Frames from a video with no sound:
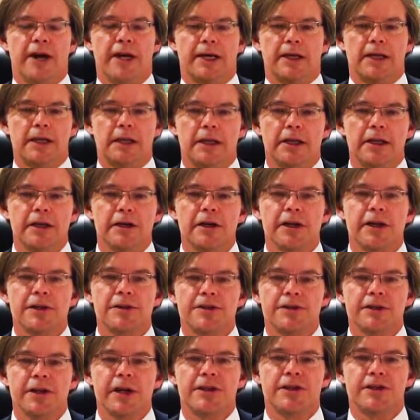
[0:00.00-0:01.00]
Provide a
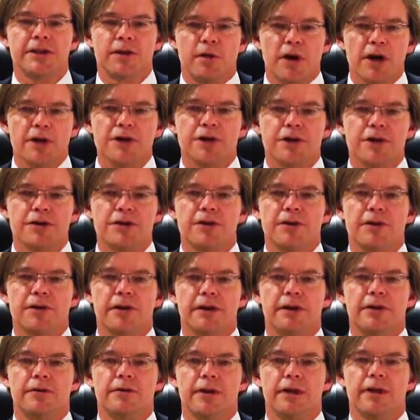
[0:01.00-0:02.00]
clear, concise
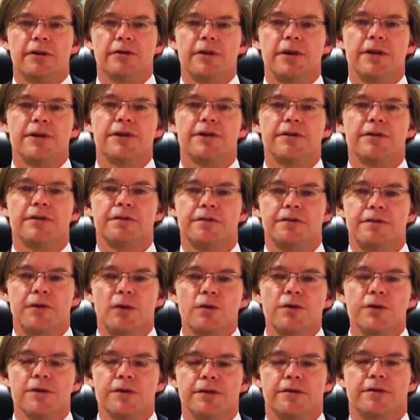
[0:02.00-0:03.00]
question so that you increase
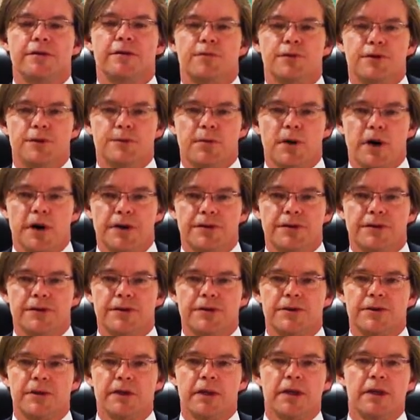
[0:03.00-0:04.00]
the focus of the
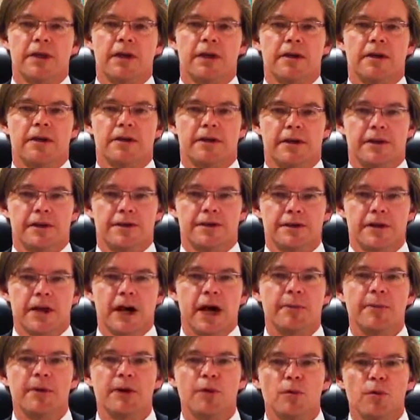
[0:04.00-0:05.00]
responses.
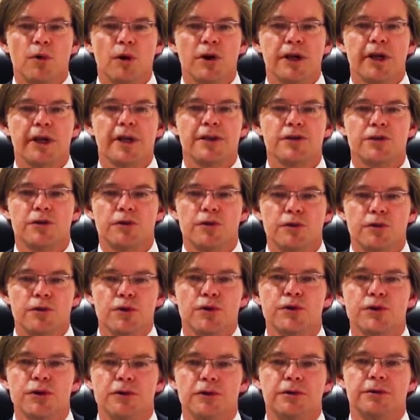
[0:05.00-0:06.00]
The assignment wording is
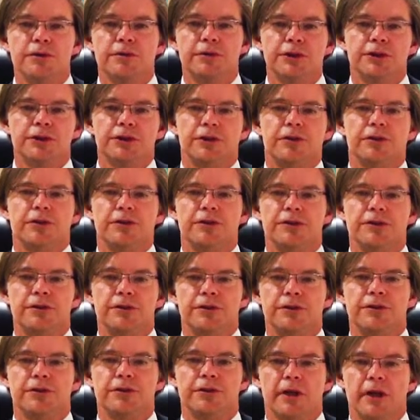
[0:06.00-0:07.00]
crucial to ensure
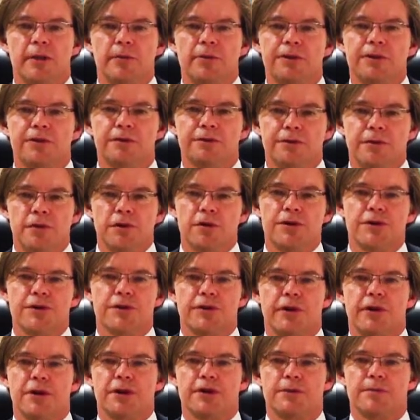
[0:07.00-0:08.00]
the students are able to
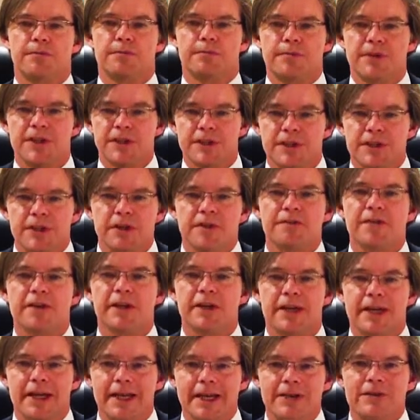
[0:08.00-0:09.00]
focus on a
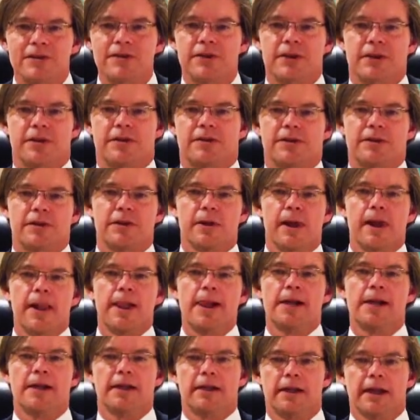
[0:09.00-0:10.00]
specific
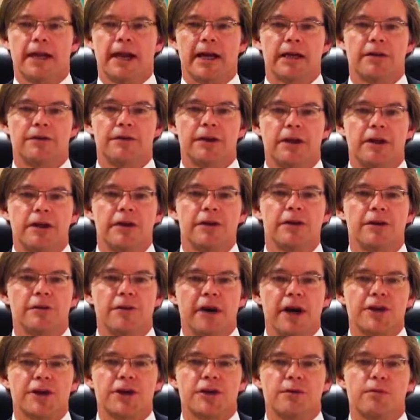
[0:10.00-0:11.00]
instance. Lack of a
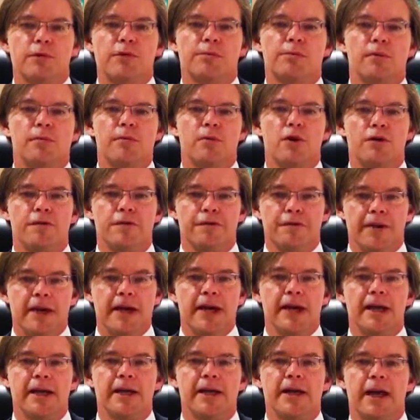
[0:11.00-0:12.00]
clear direction will
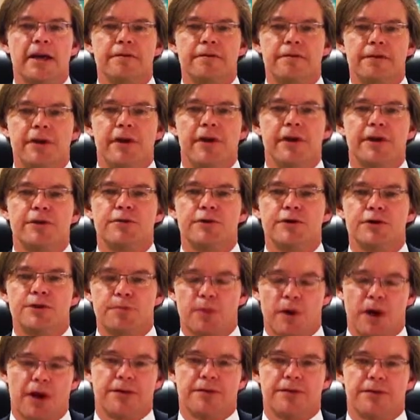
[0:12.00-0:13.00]
promote vague and
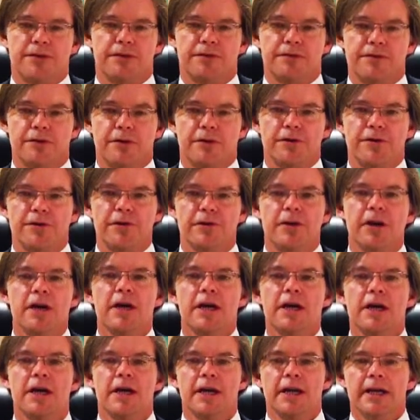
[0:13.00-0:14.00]
varied responses,
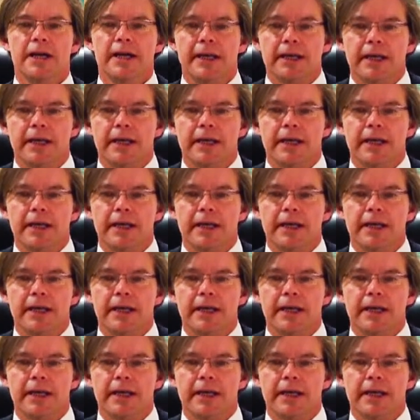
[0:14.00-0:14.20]
further